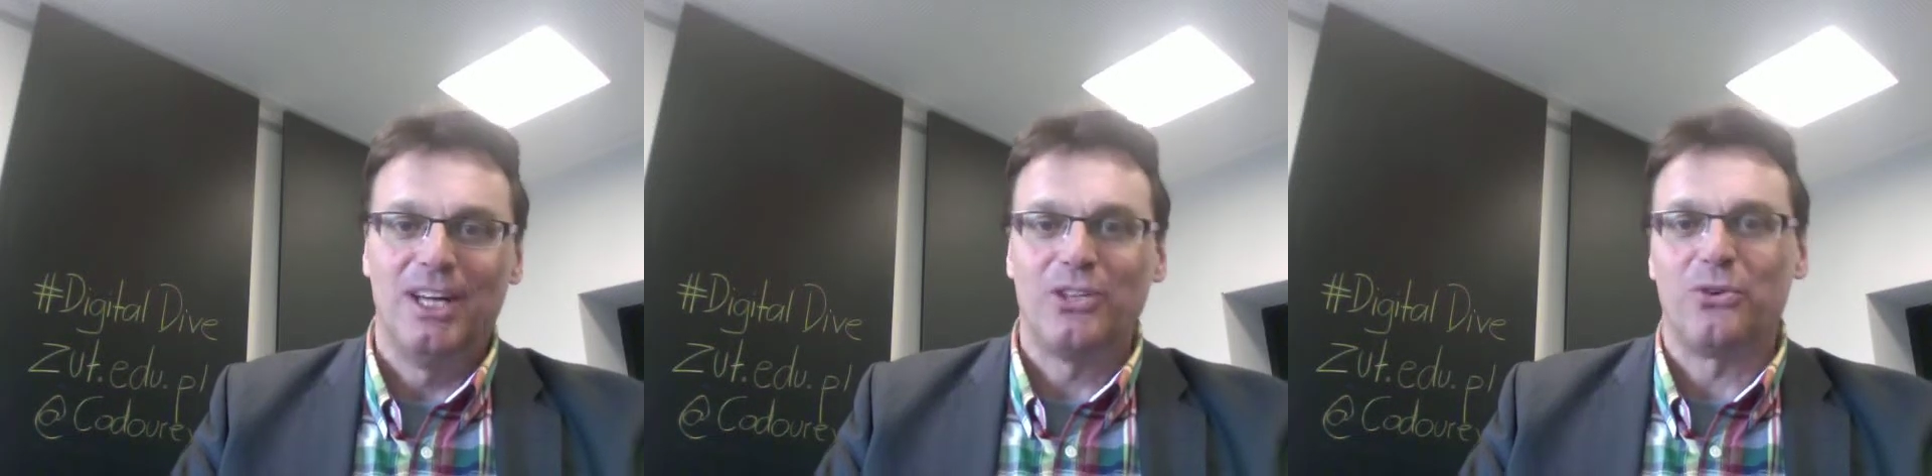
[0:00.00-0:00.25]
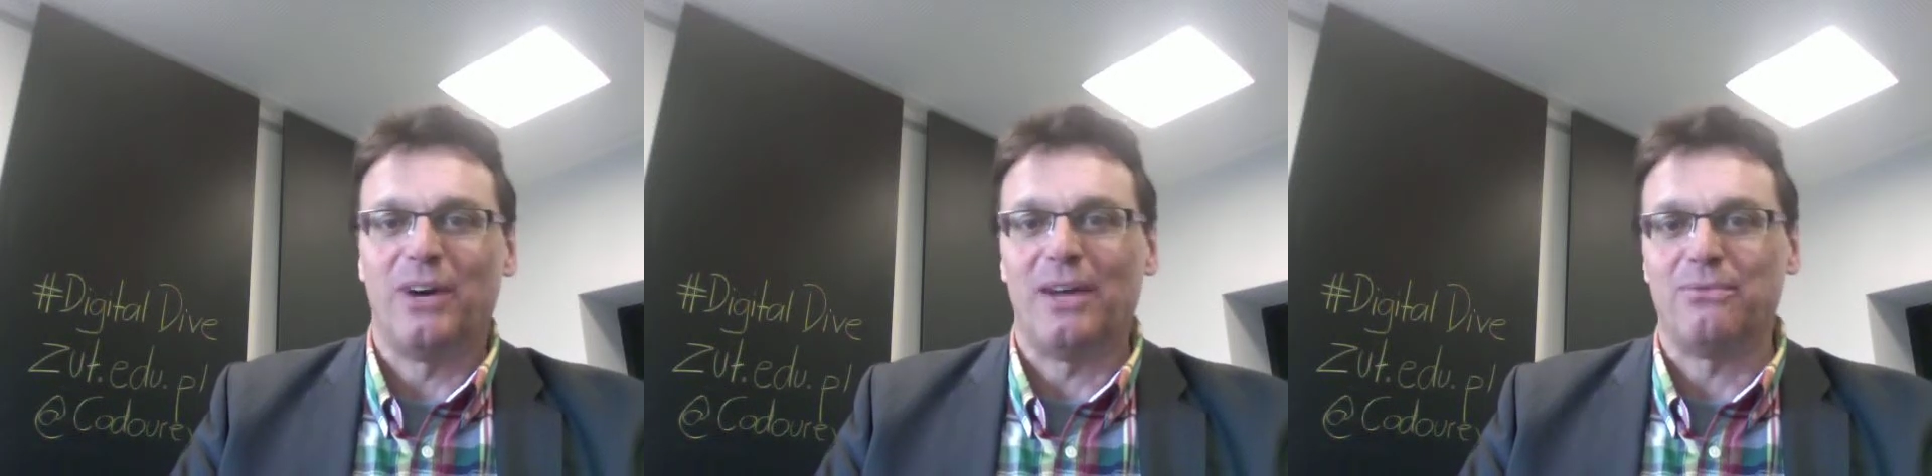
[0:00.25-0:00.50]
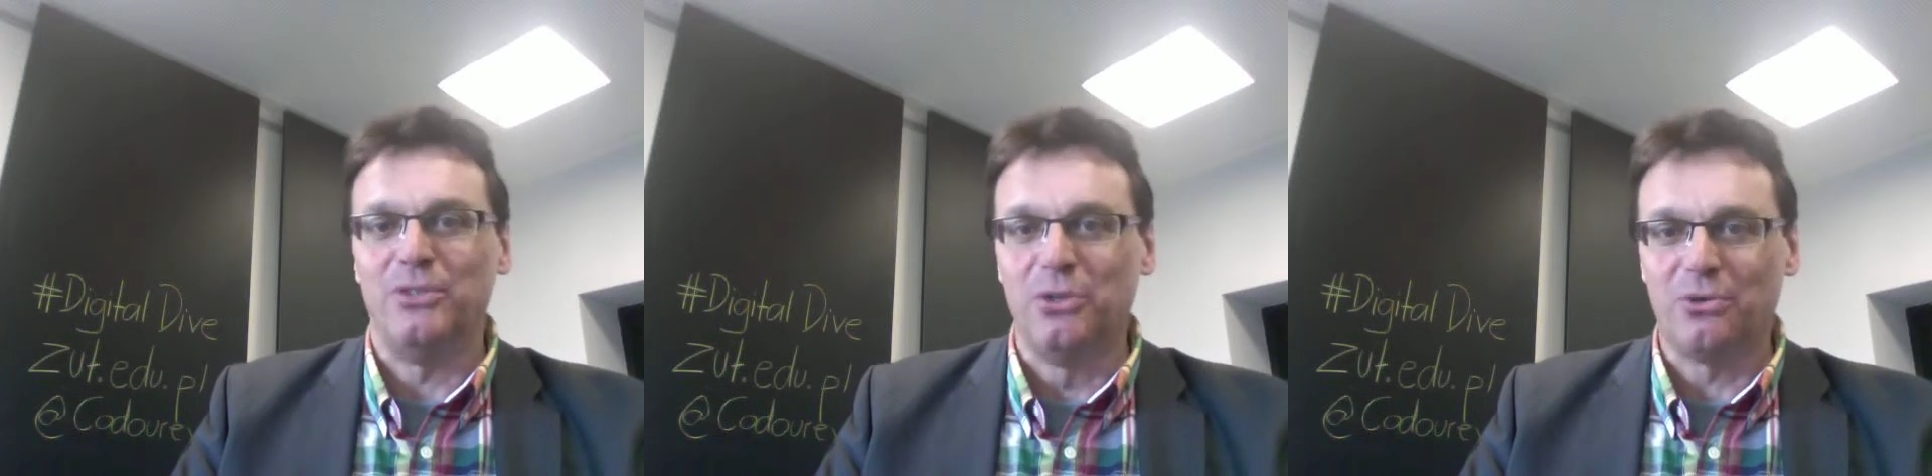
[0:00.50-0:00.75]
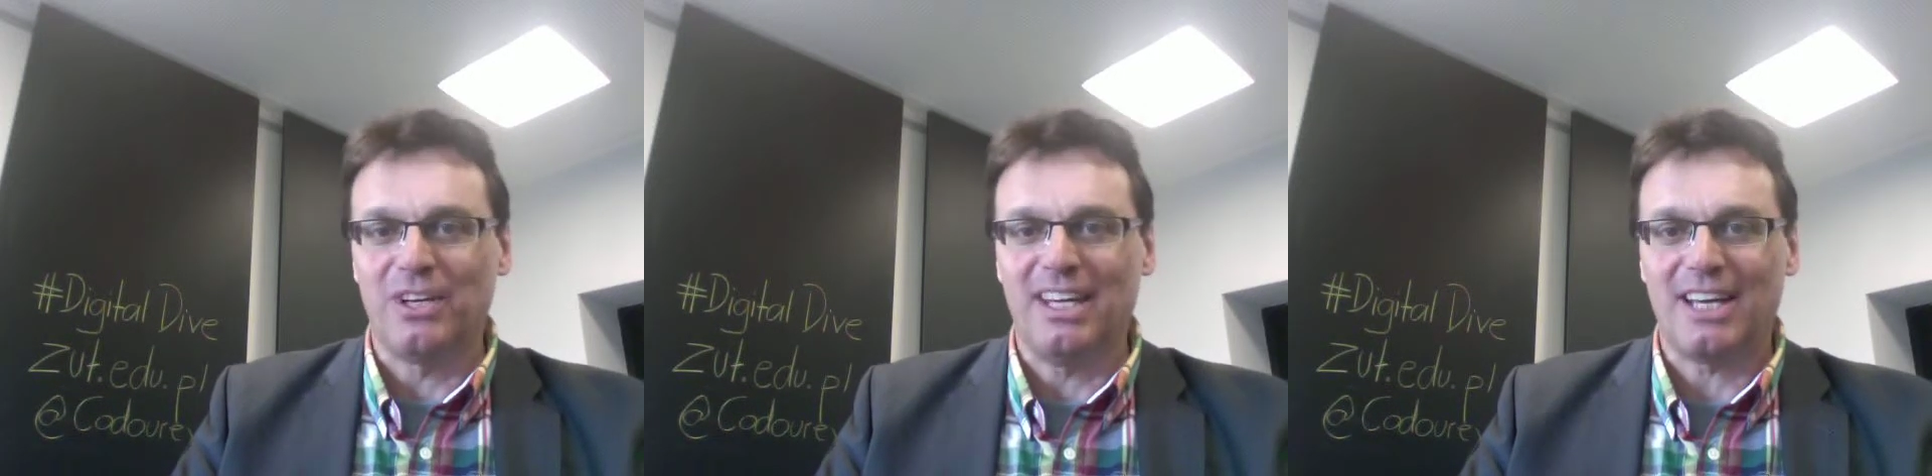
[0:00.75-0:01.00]
to have new
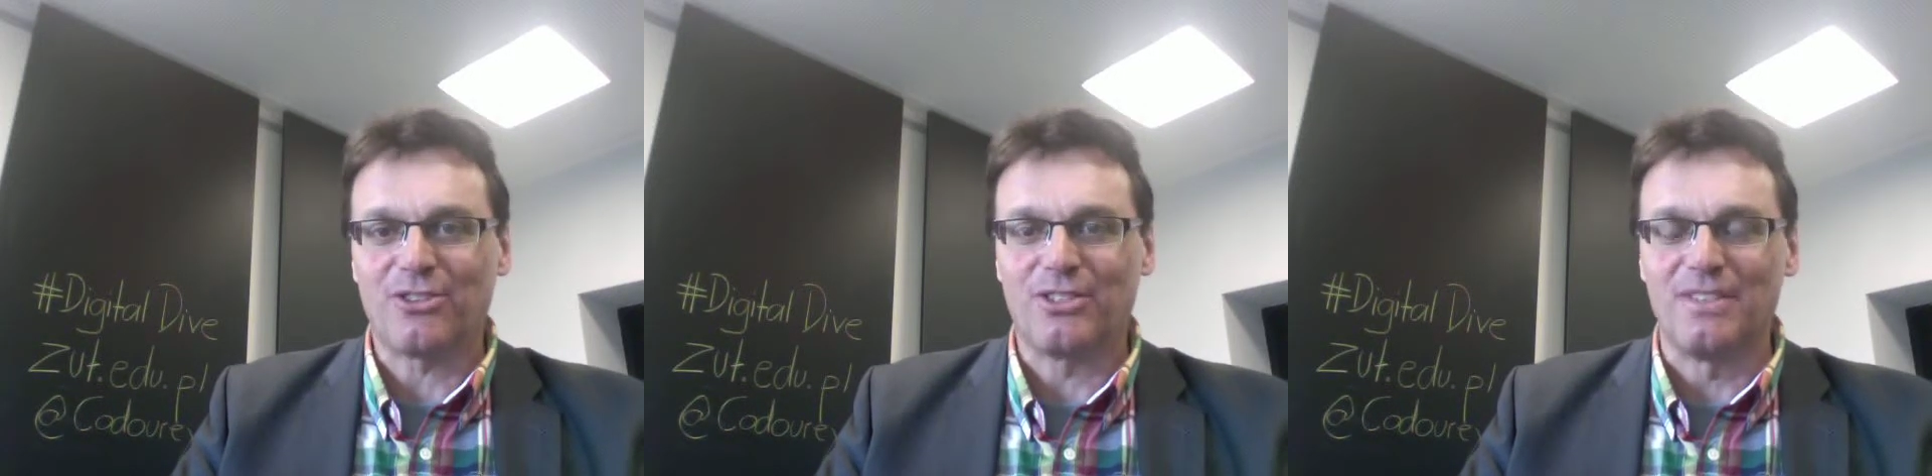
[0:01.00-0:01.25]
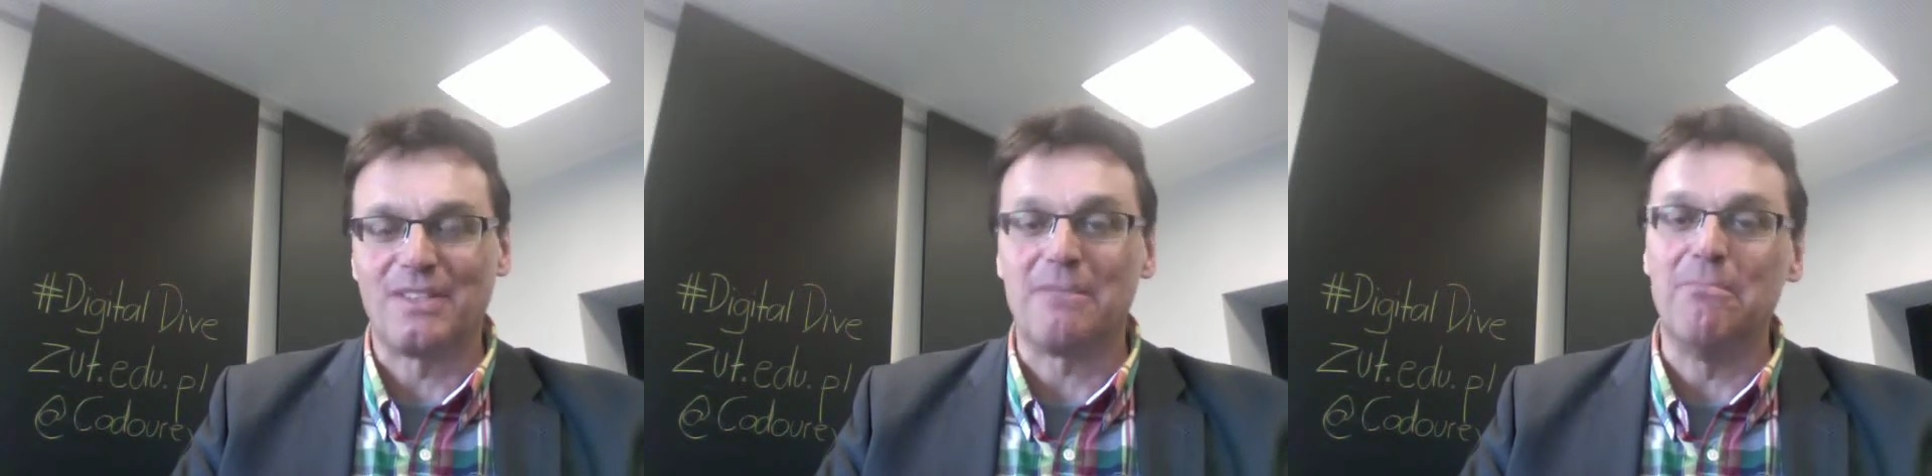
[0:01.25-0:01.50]
connections,